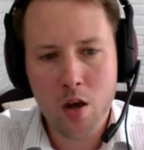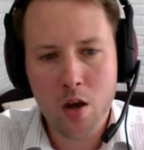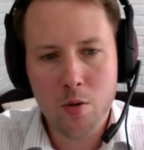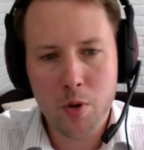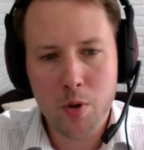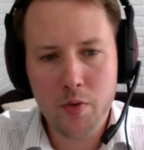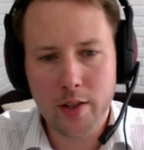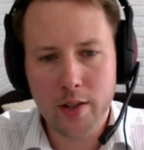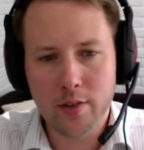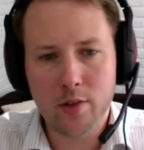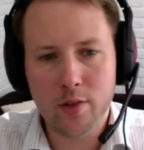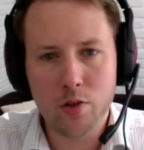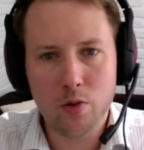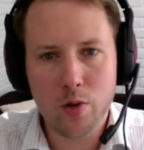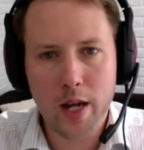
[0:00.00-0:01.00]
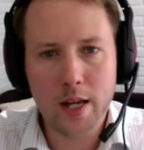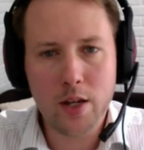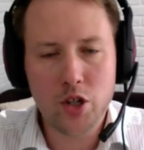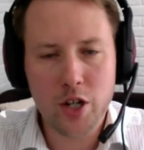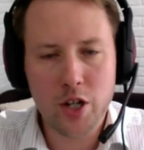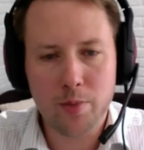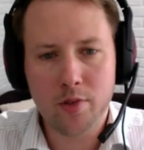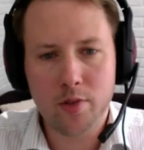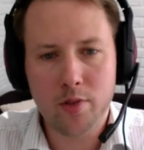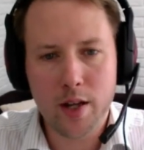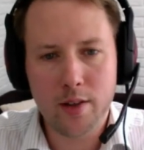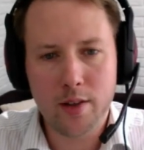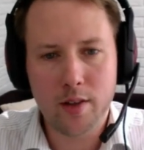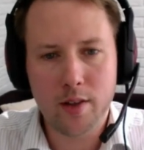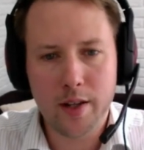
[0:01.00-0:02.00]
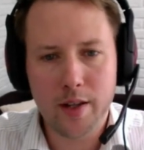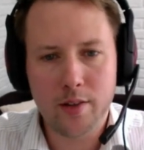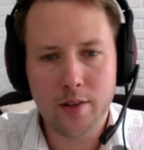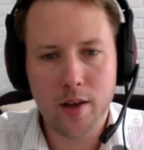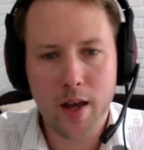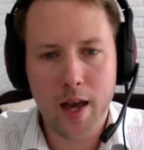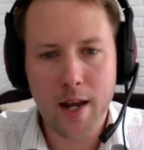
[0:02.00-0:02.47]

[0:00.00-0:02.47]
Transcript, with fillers: Moving to Egypt, Italy's